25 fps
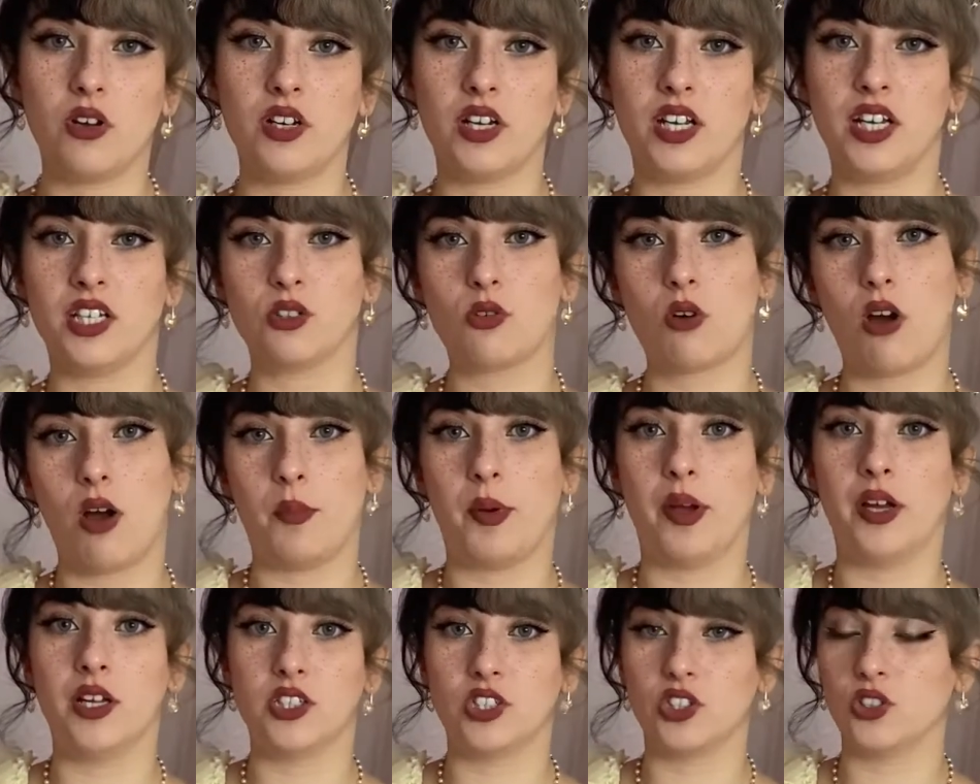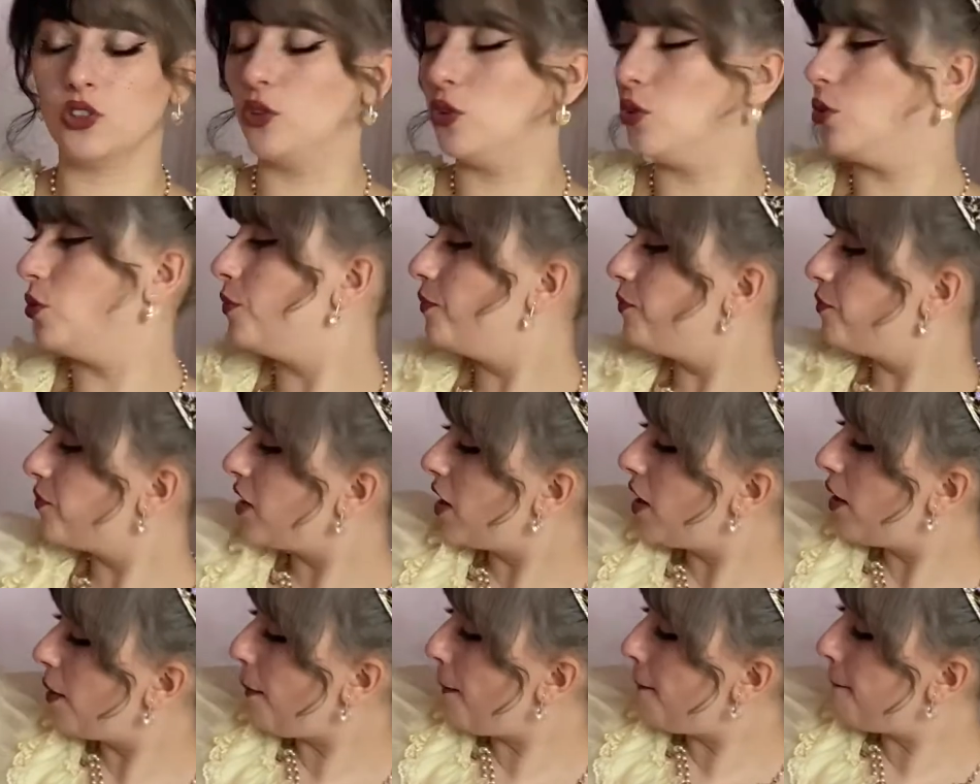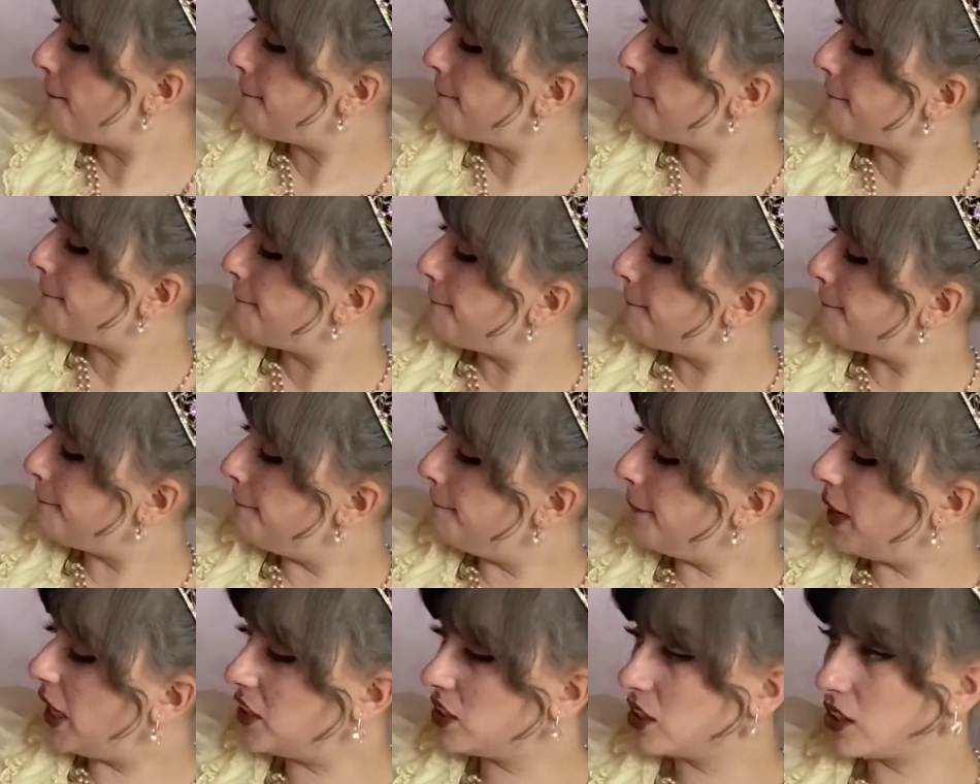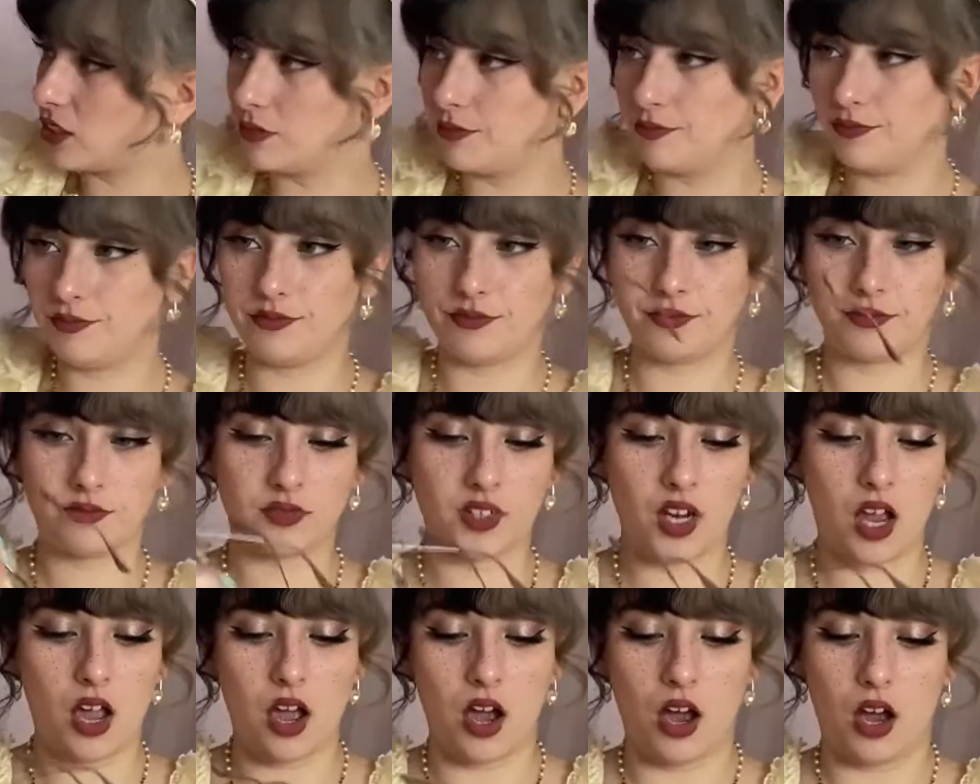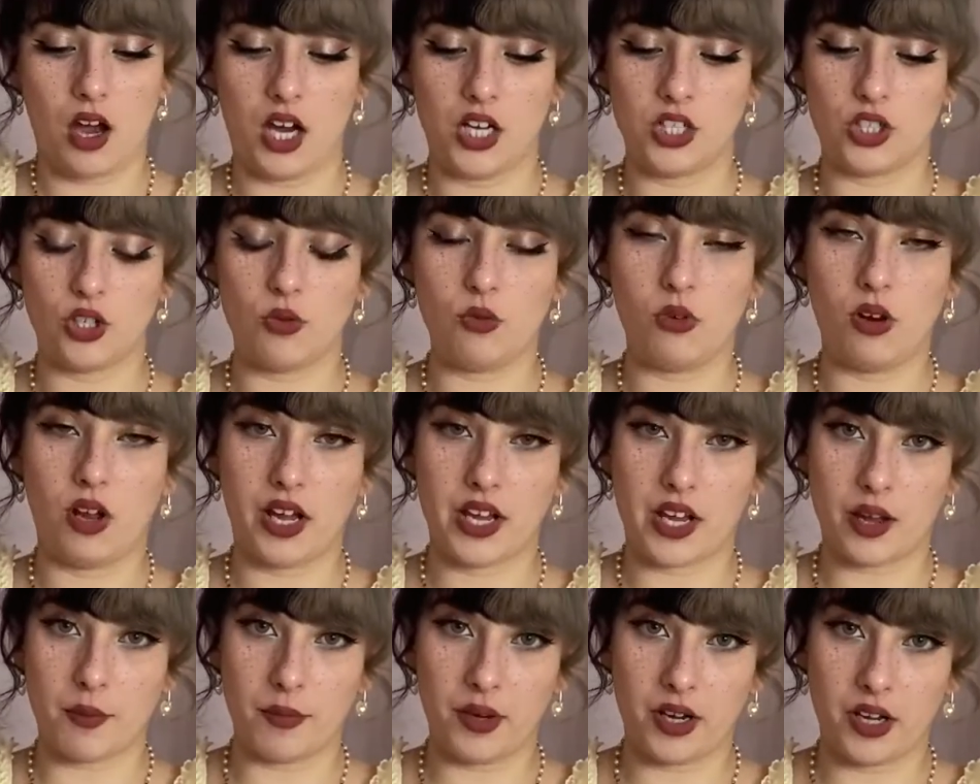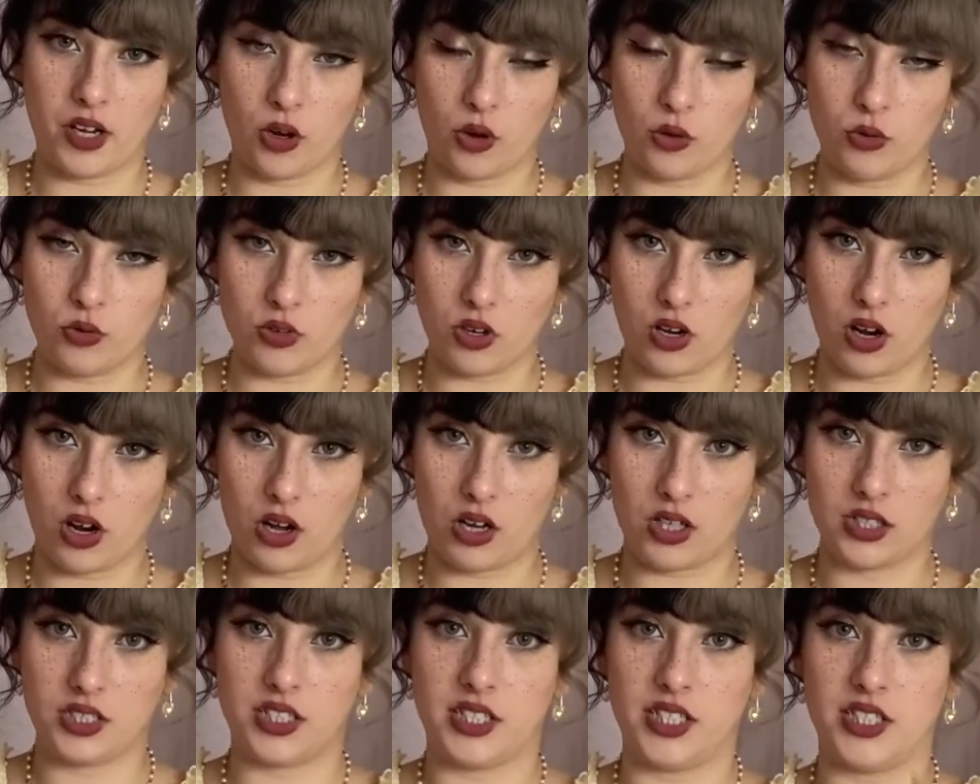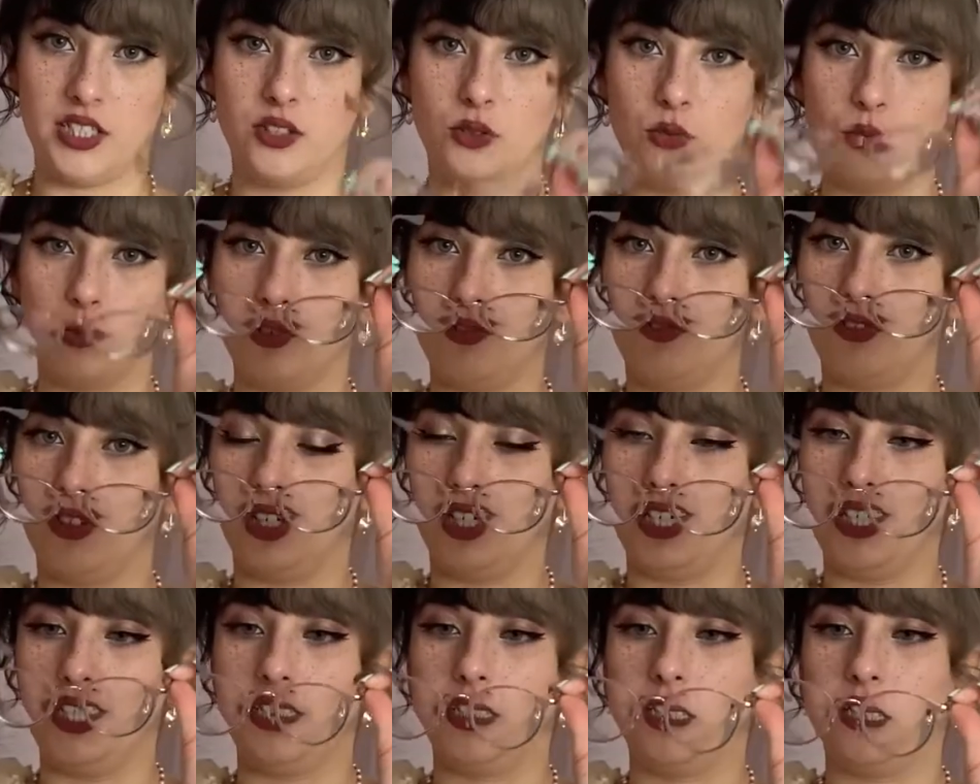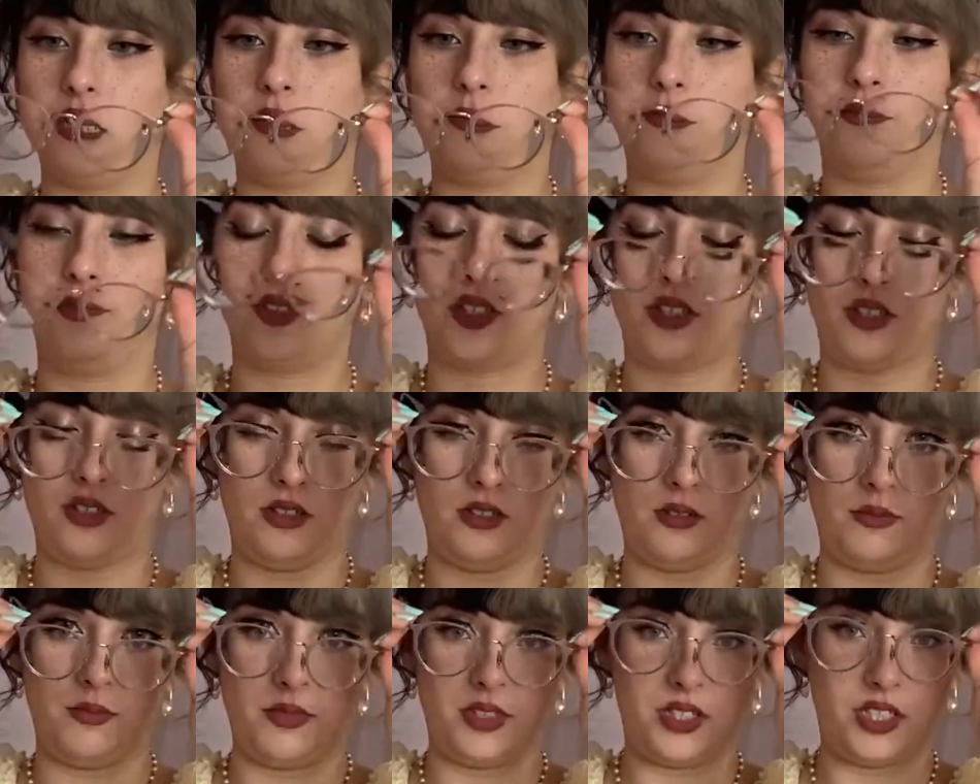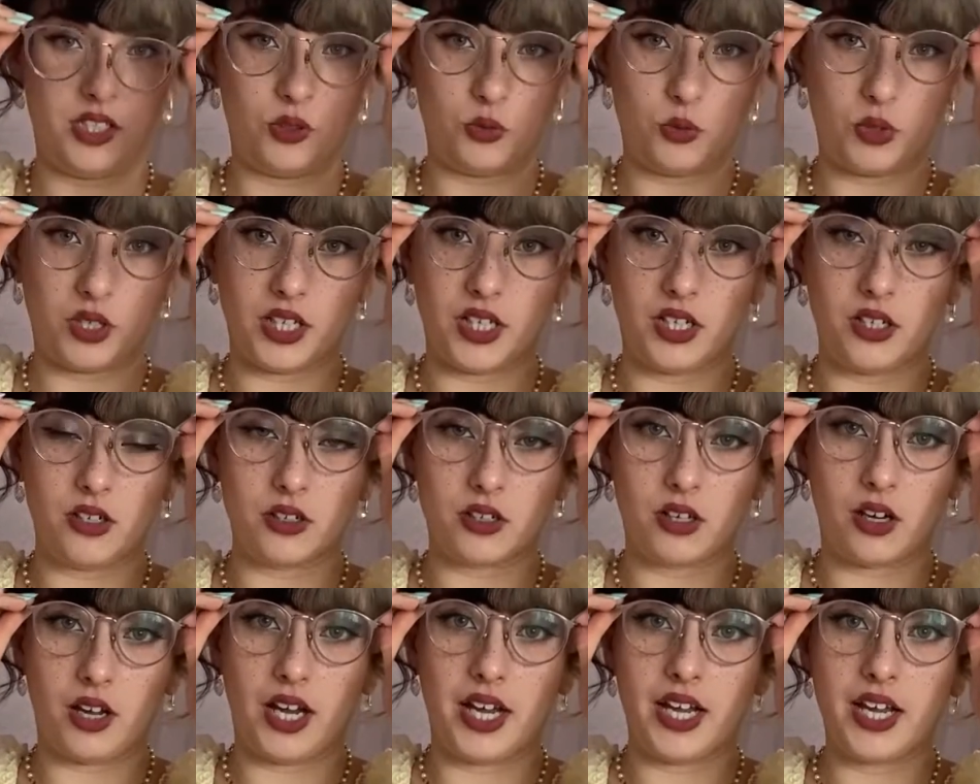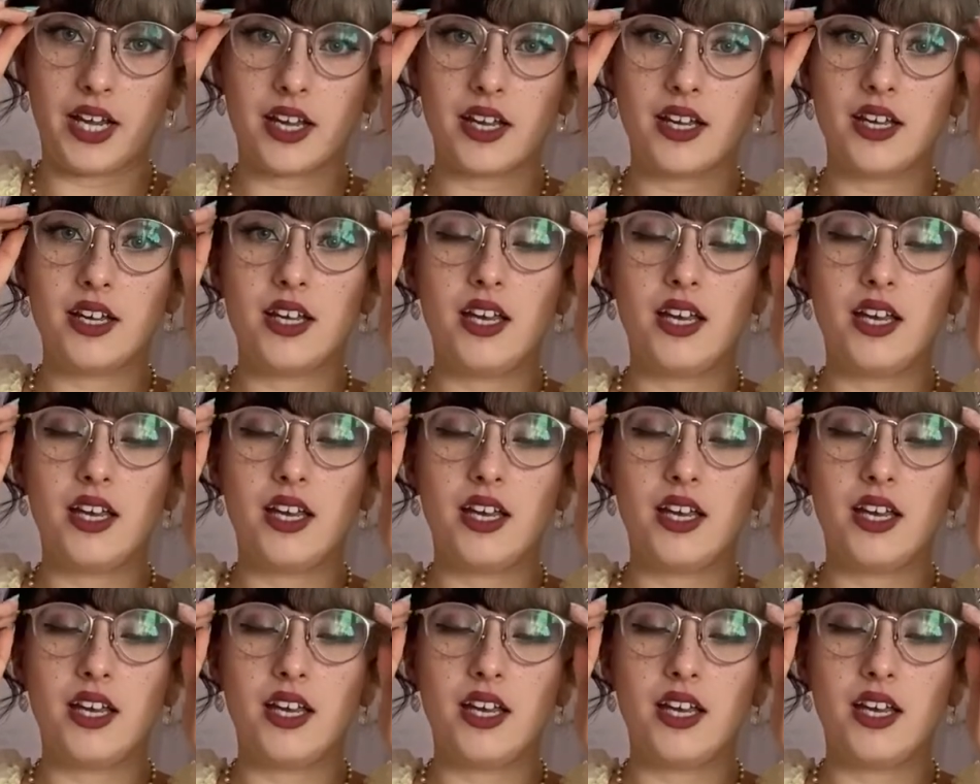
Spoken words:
is quite personal, but I don't like my own glasses with Lolita. This is what they look like.